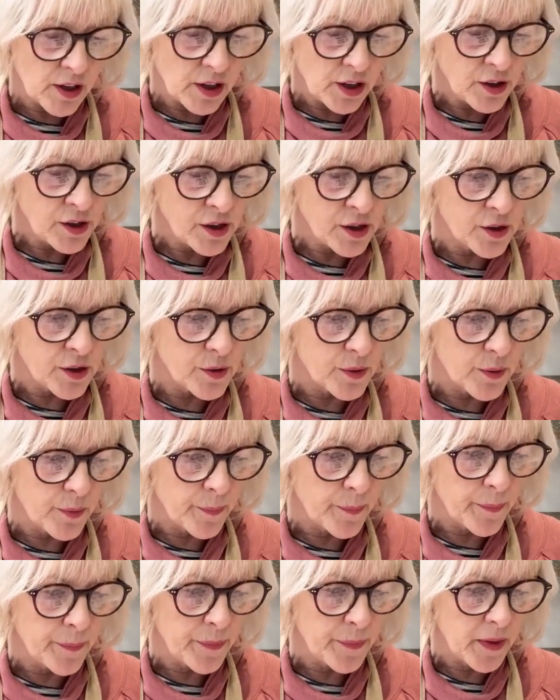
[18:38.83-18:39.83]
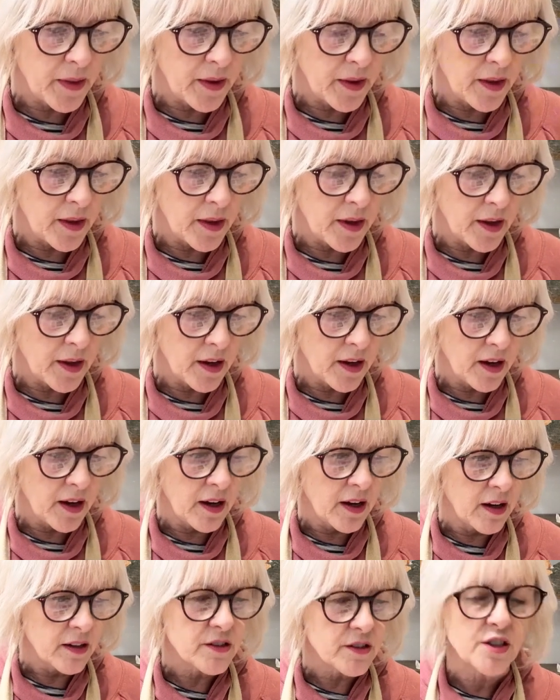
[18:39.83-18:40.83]
you know,
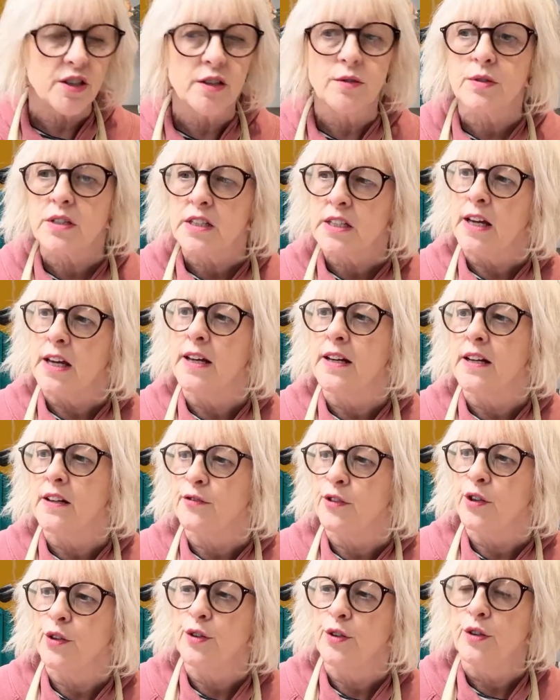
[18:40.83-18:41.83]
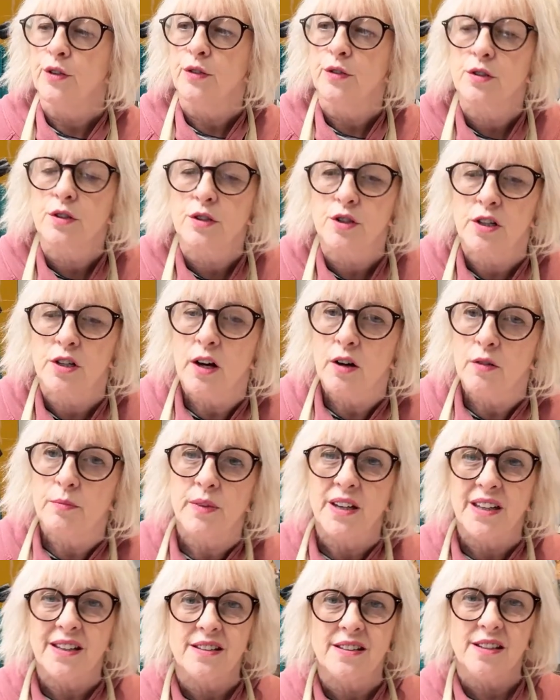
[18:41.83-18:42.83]
she was saying if you use gel
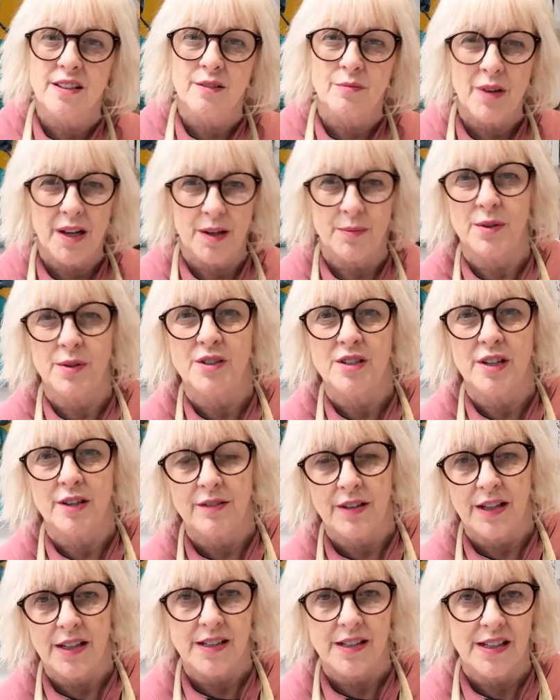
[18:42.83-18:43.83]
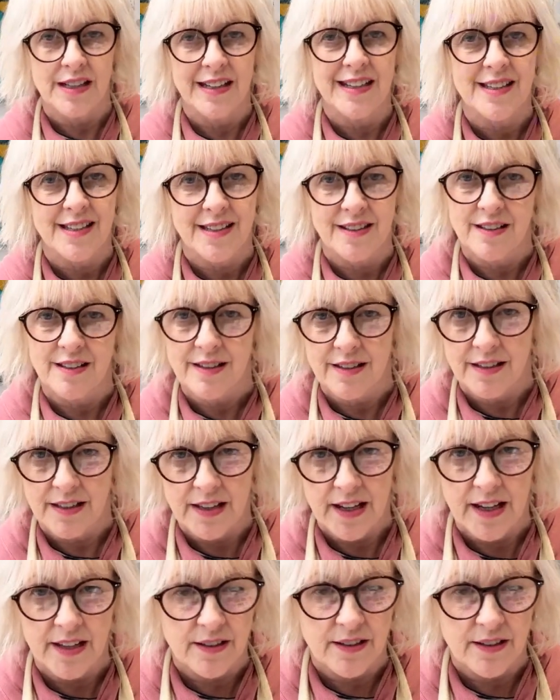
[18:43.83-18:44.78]
medium, maybe you don't need to listen to the